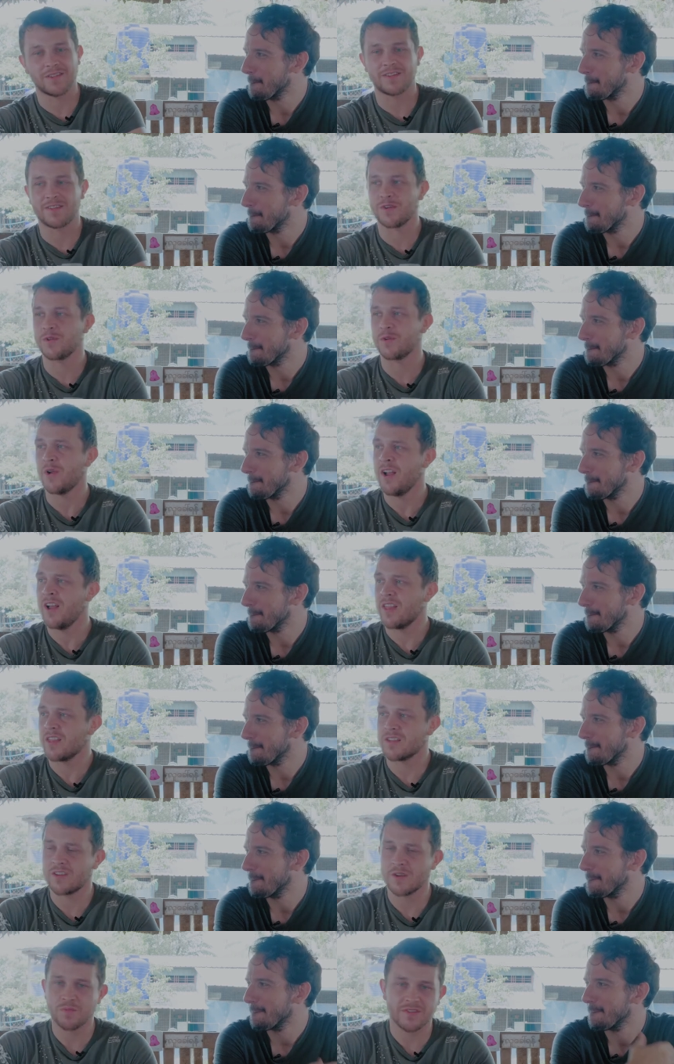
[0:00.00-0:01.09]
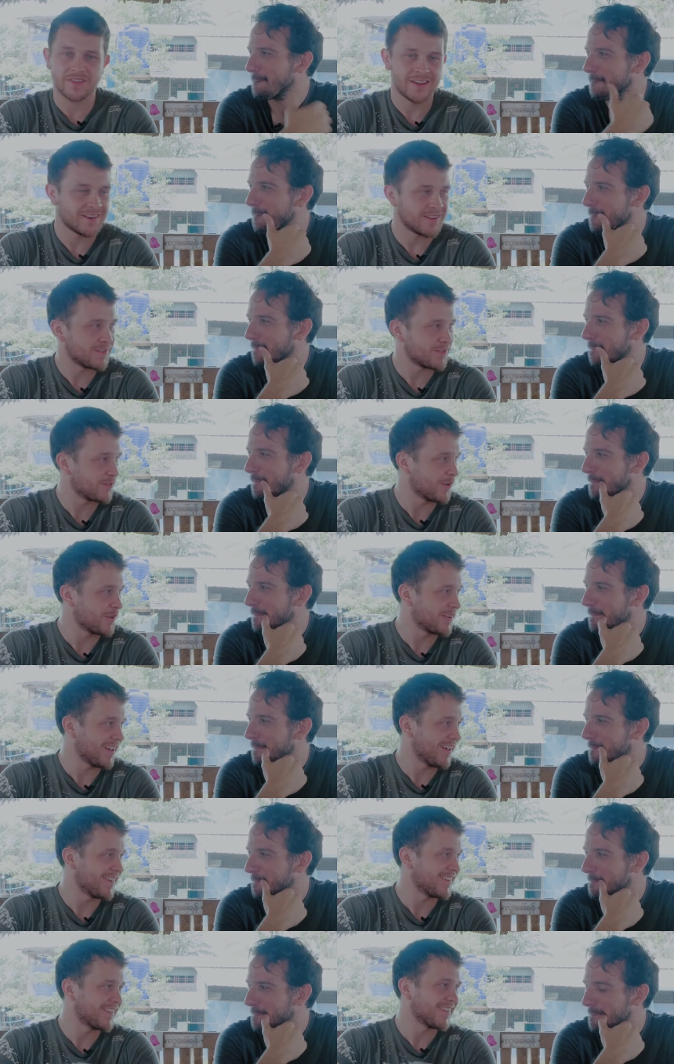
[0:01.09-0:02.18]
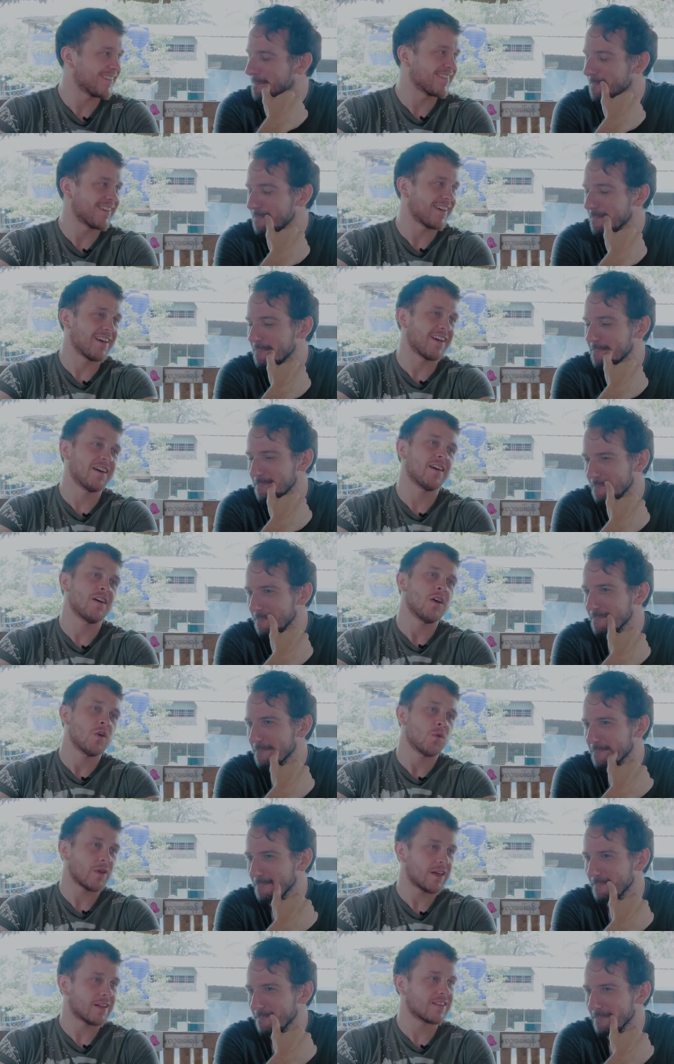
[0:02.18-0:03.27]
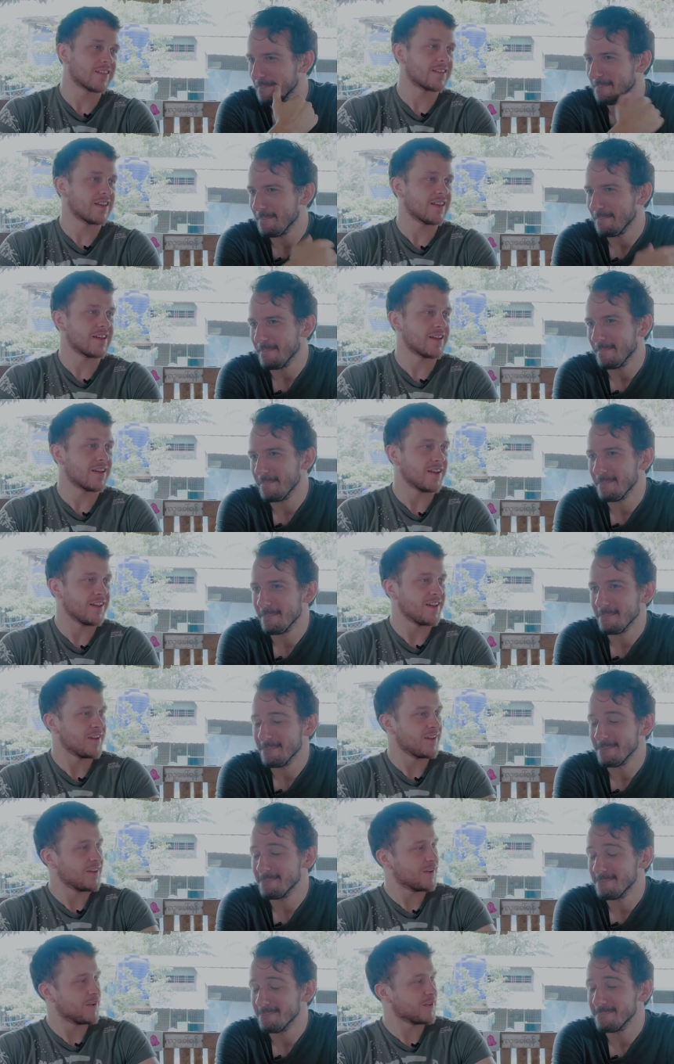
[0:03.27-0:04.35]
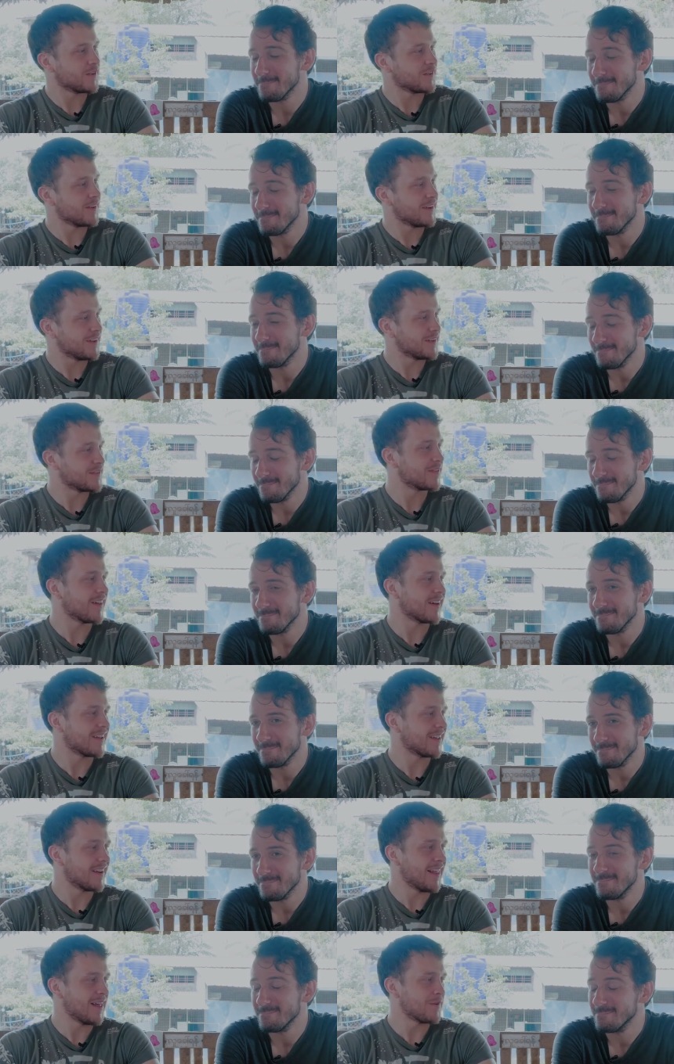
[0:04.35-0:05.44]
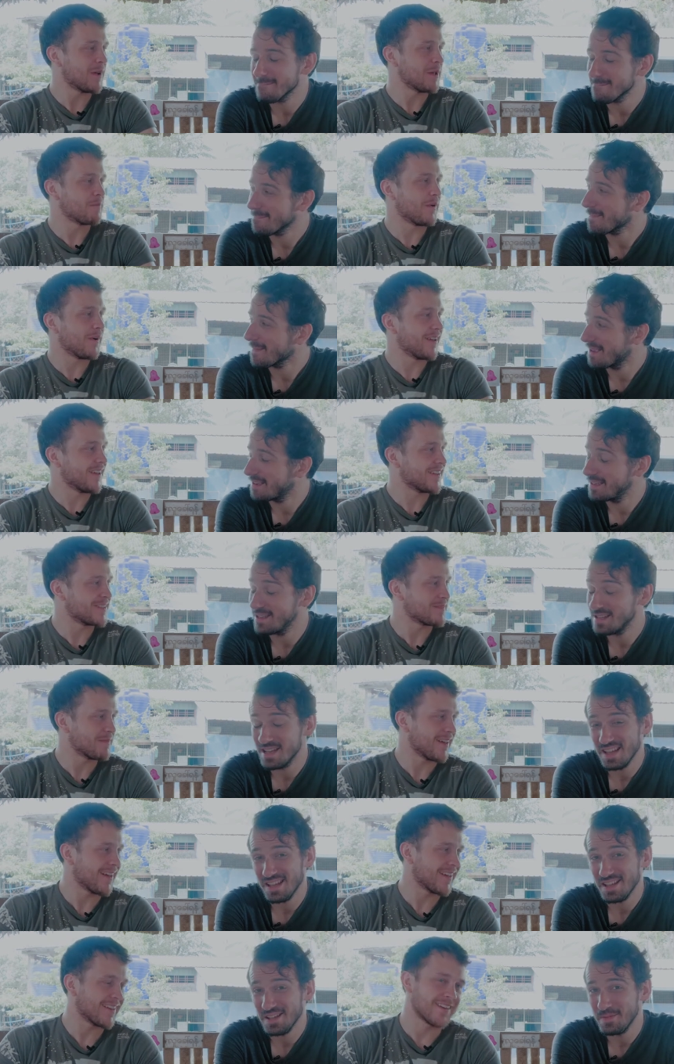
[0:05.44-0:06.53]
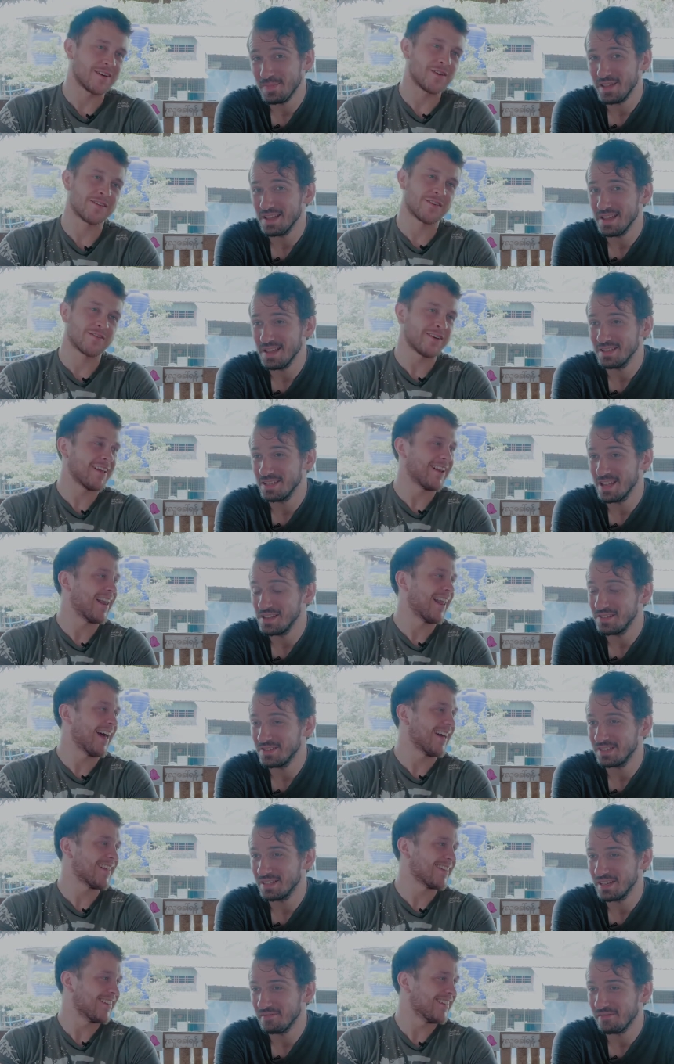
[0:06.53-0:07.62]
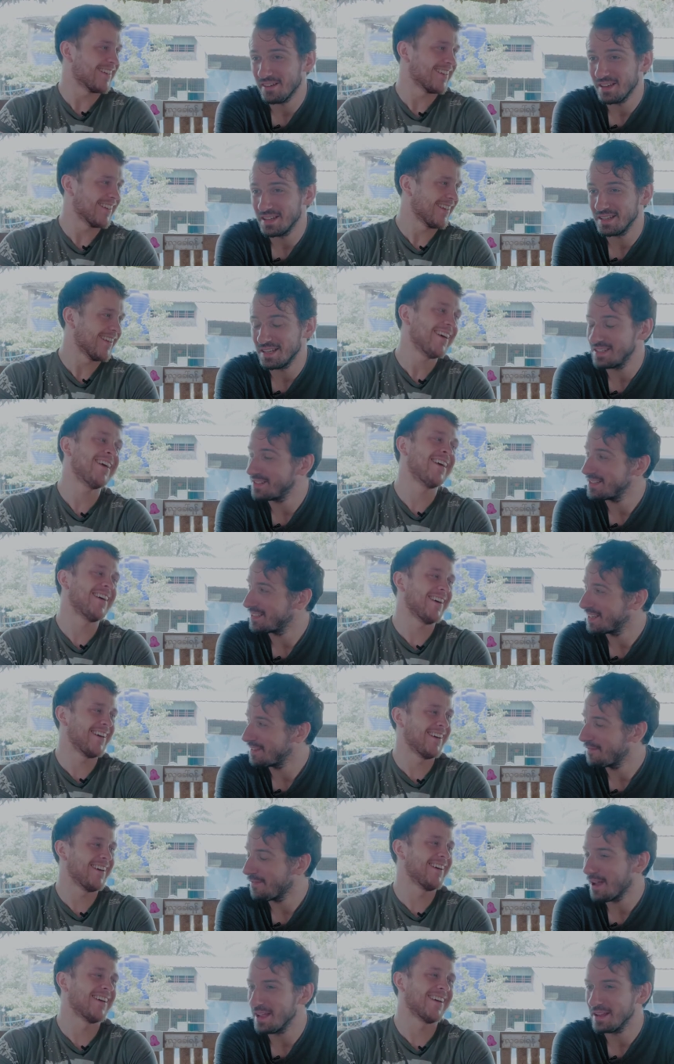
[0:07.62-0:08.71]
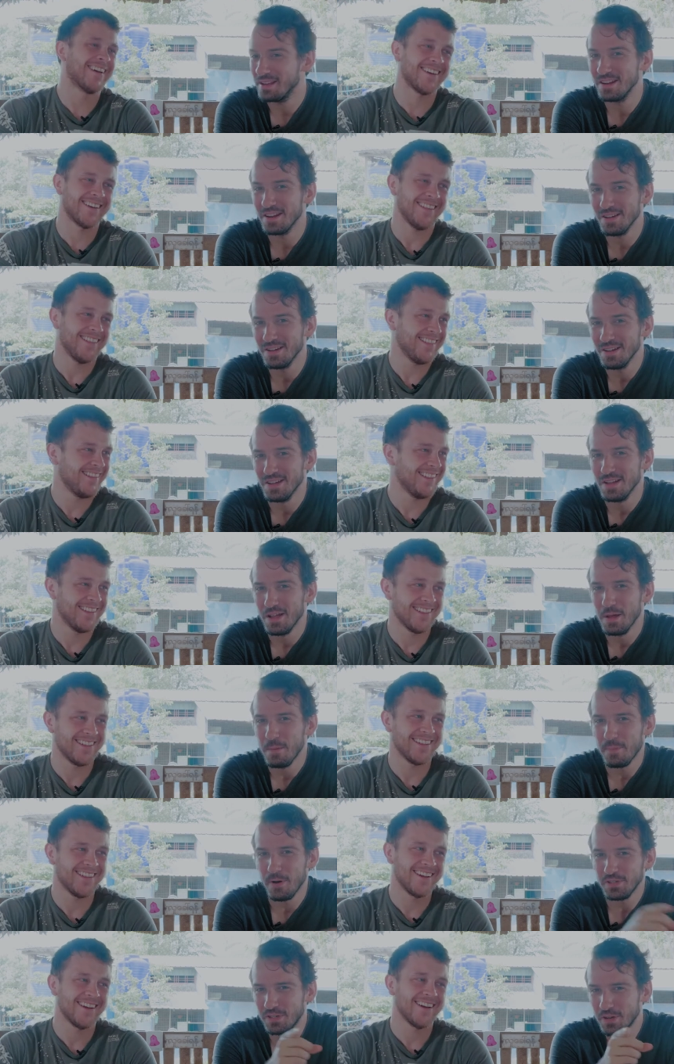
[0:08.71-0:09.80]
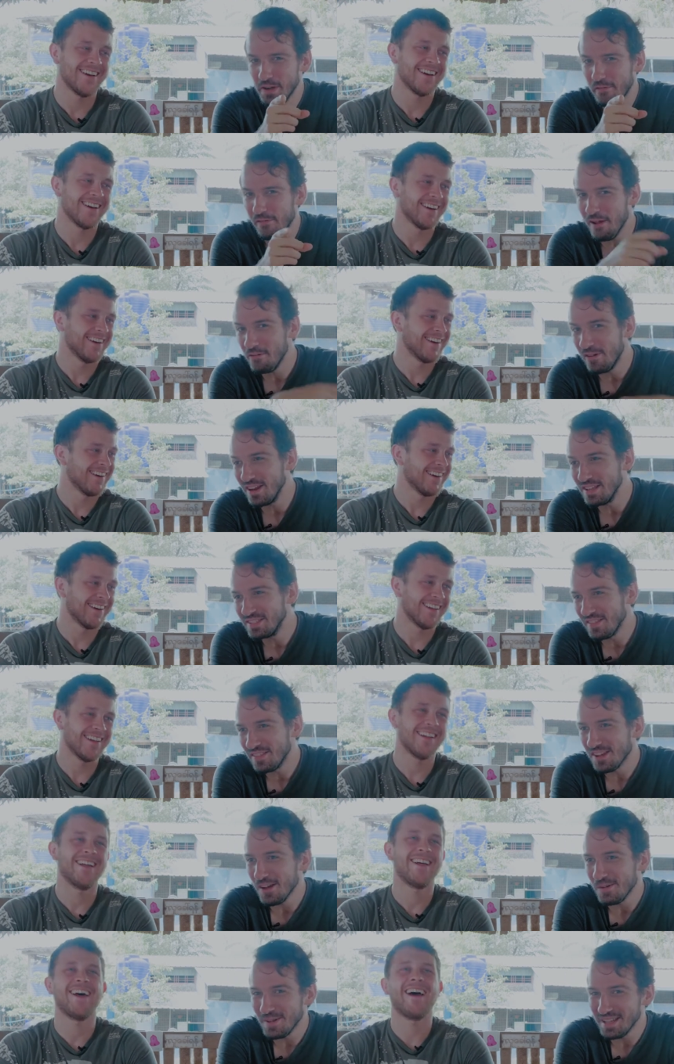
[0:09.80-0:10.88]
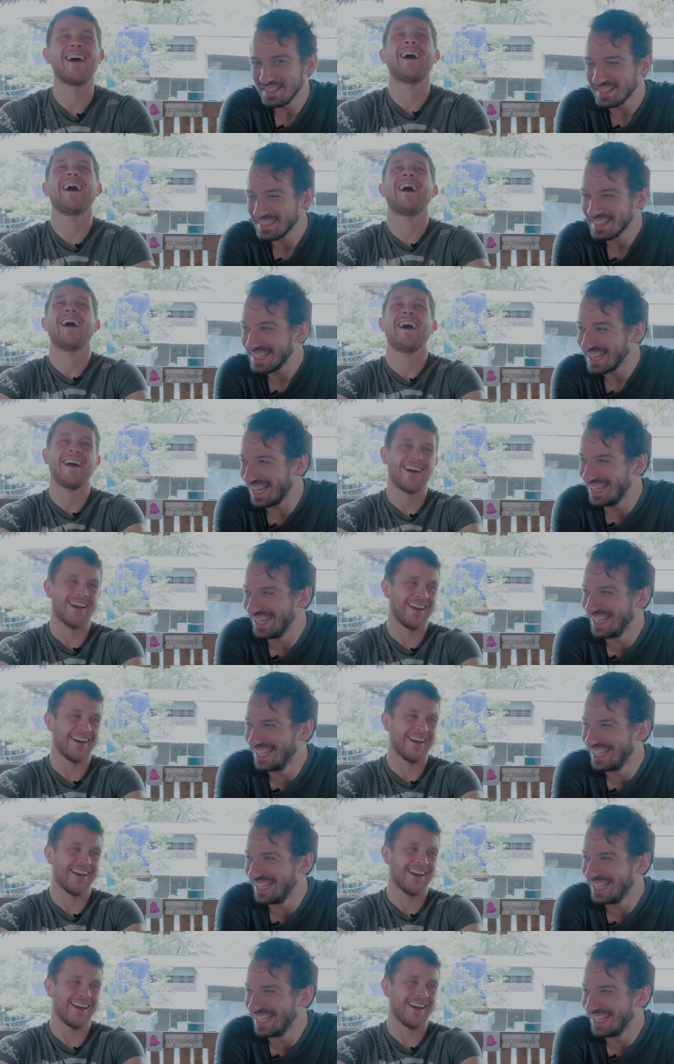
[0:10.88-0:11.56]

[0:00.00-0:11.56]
Speaker 1: the two, the two presenters throw down and uh, we get to see who the real fucking Lethwei boy
Speaker 2: is, yeah, man. Who's the real lad. Interesting fight, interesting fight, you know. Post who your favorite is in the comments. So that